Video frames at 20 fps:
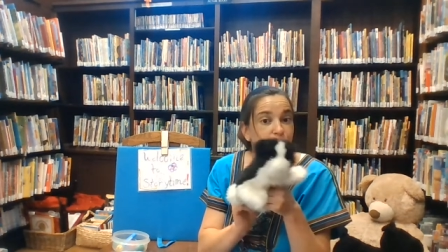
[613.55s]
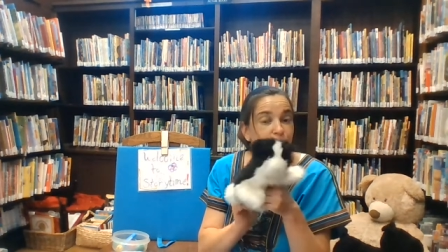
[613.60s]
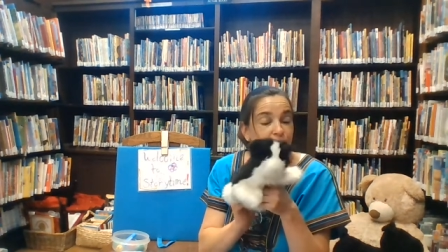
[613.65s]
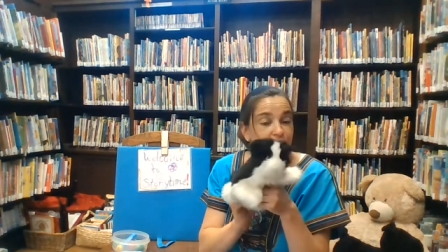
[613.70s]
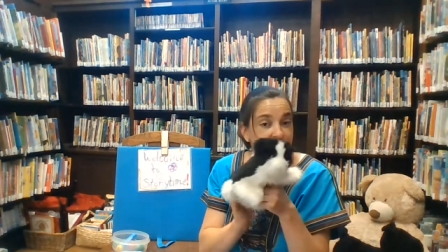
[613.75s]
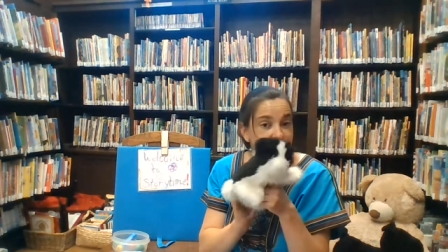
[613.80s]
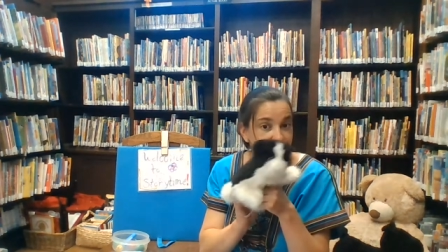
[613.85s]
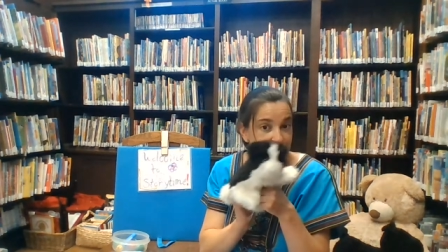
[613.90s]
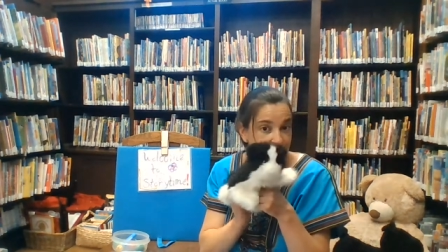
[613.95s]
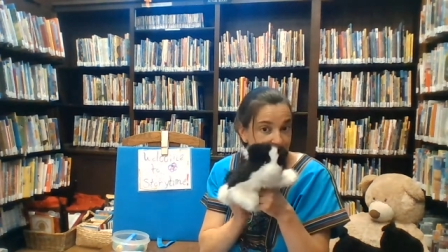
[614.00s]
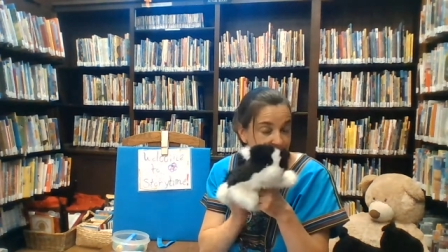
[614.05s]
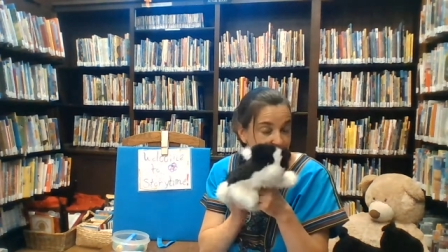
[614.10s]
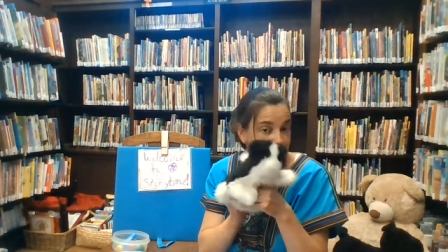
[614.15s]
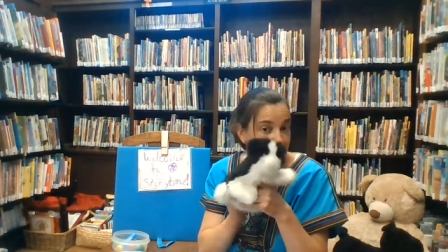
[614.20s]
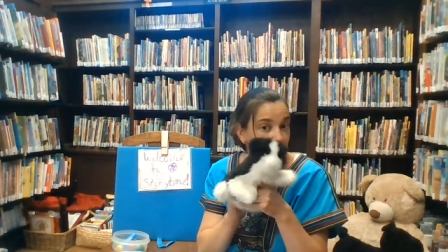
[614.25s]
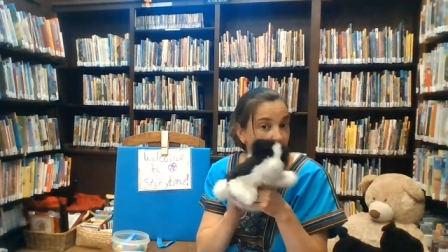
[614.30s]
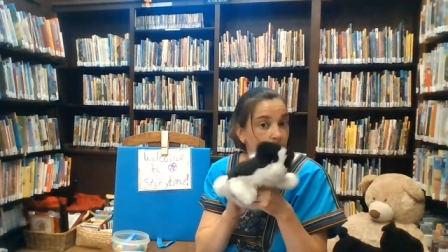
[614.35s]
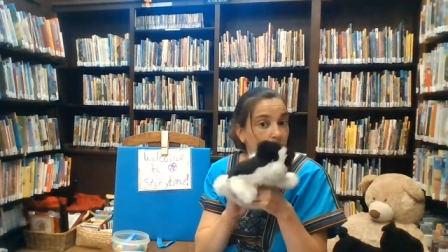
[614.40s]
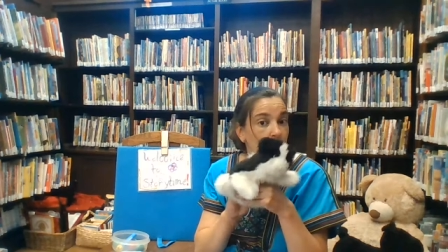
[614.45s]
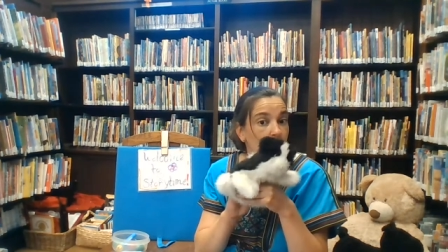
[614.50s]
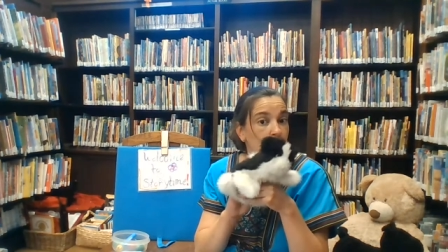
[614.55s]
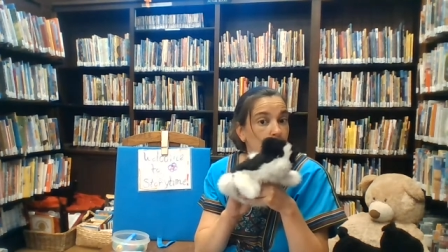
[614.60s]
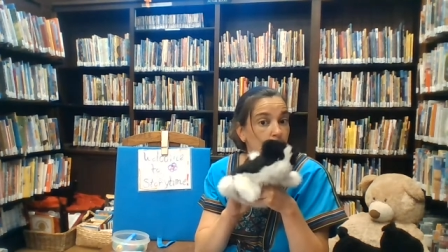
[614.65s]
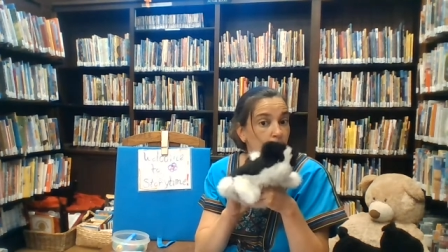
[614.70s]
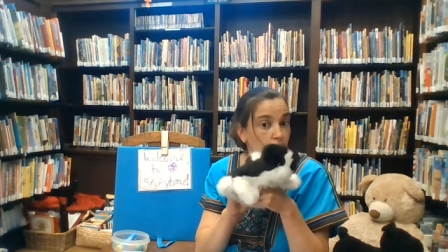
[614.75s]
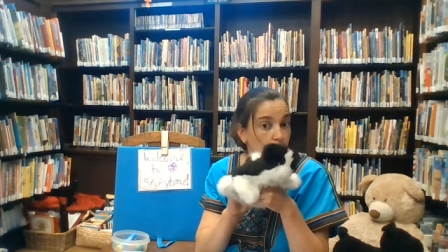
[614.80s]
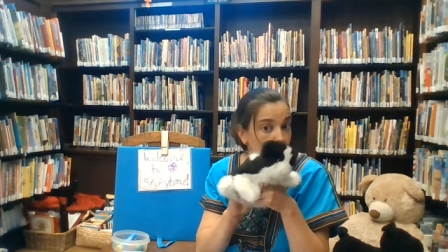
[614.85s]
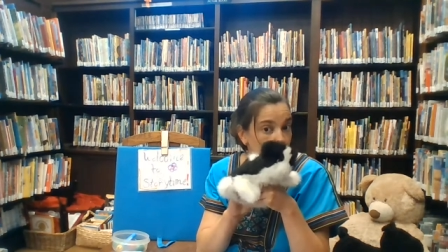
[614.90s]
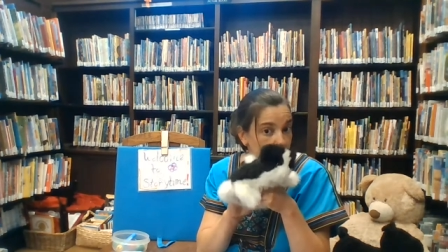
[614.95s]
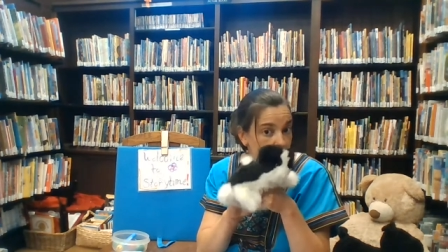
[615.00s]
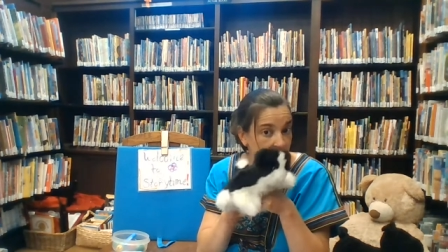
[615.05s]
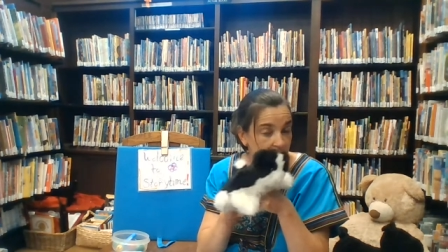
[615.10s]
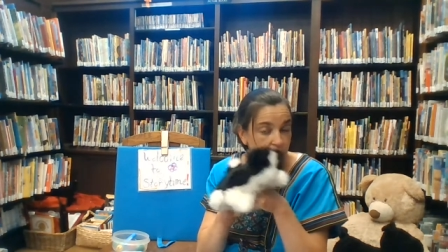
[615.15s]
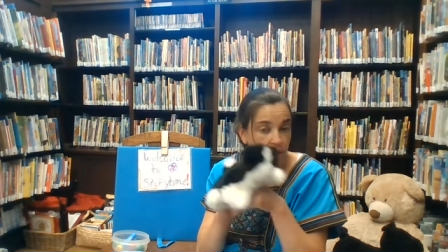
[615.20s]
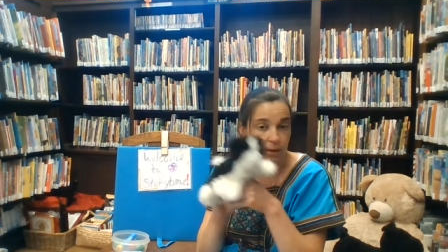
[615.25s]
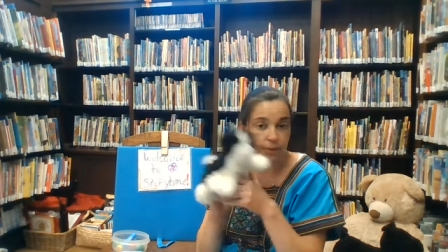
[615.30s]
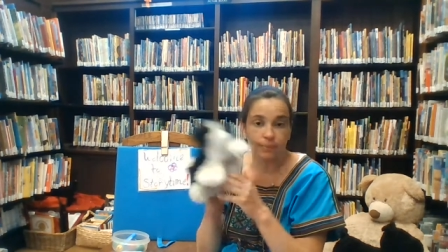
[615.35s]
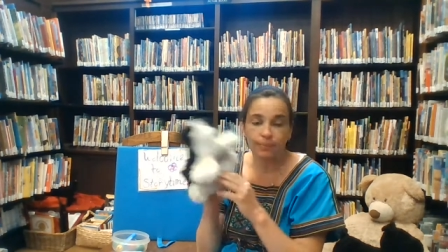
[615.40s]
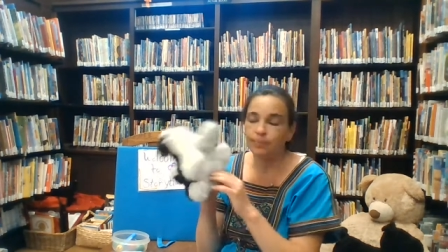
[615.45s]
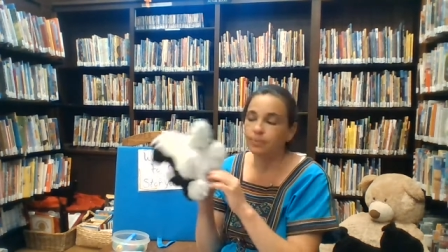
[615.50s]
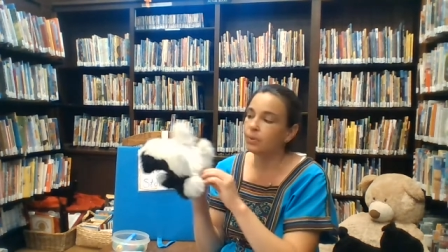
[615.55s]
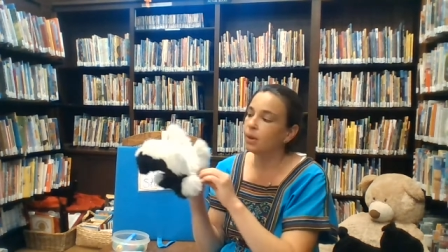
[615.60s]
visit the Queen.